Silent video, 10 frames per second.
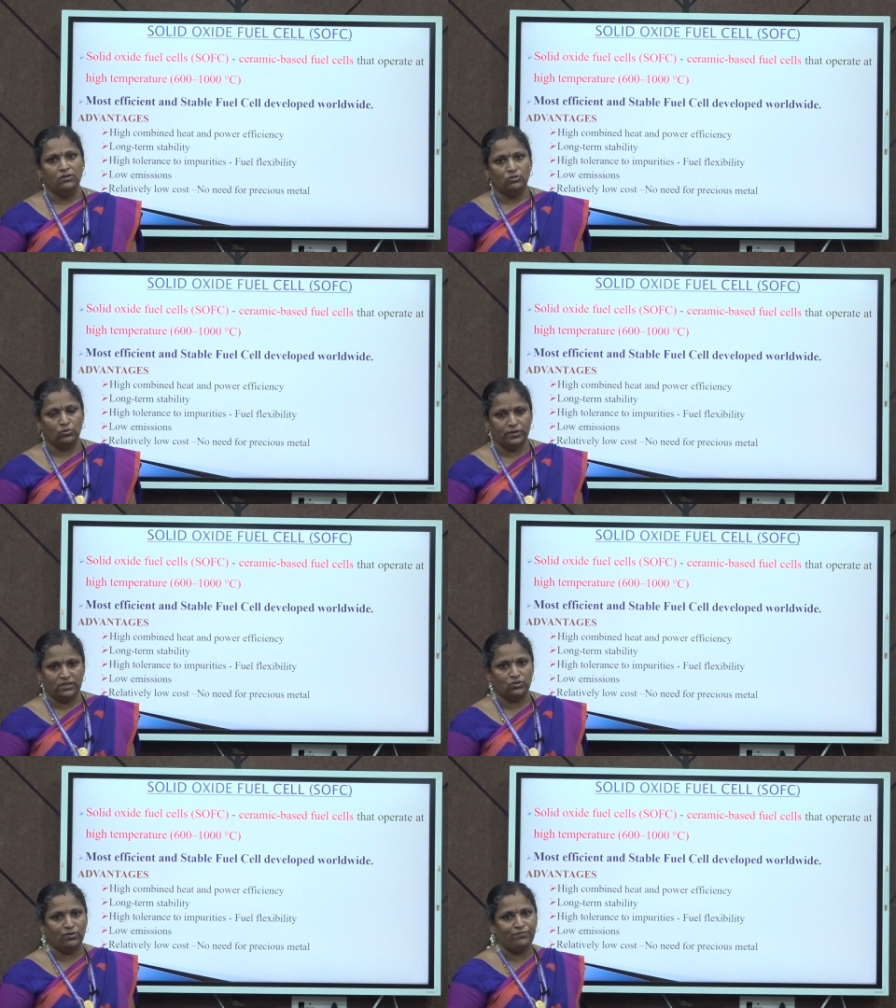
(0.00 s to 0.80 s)
So, it
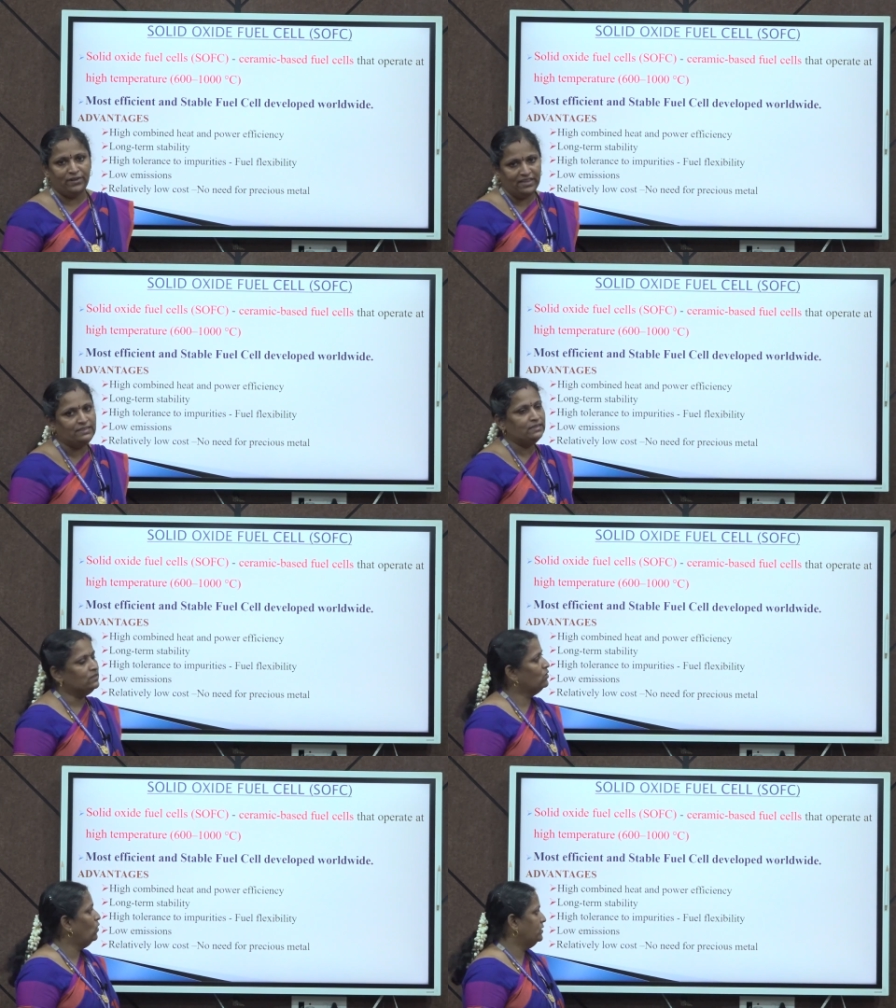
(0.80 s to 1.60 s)
is of less
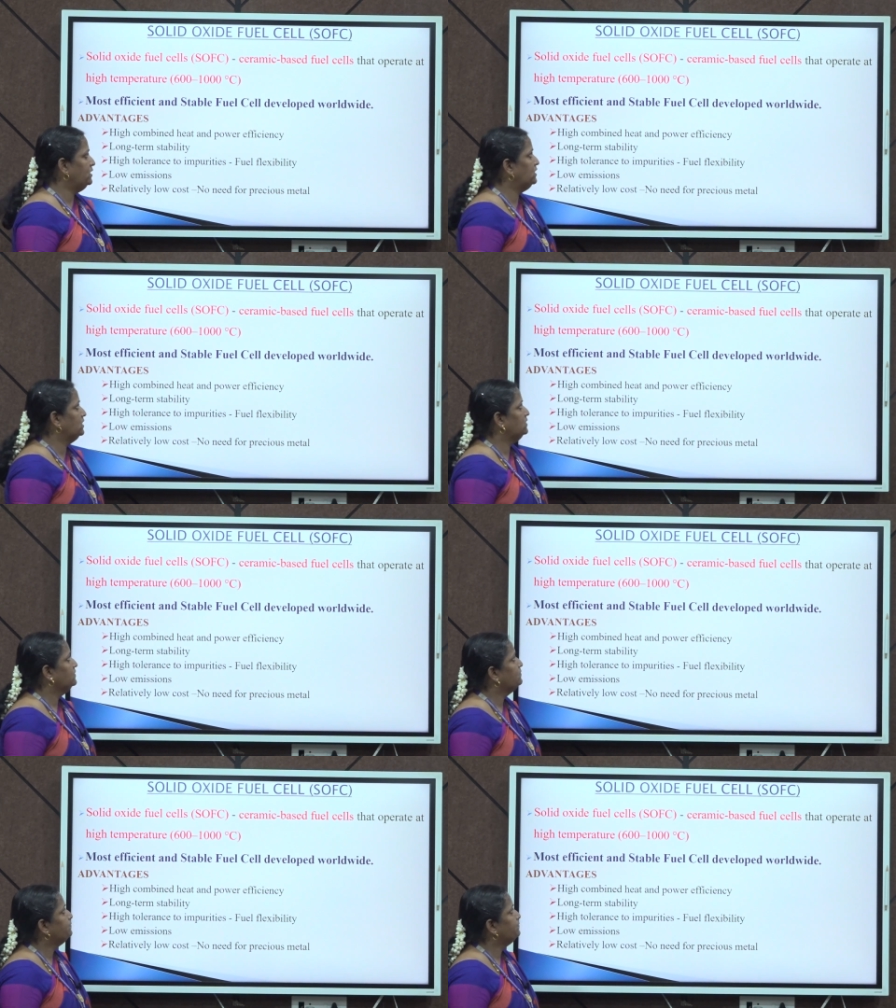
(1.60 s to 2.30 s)
cost.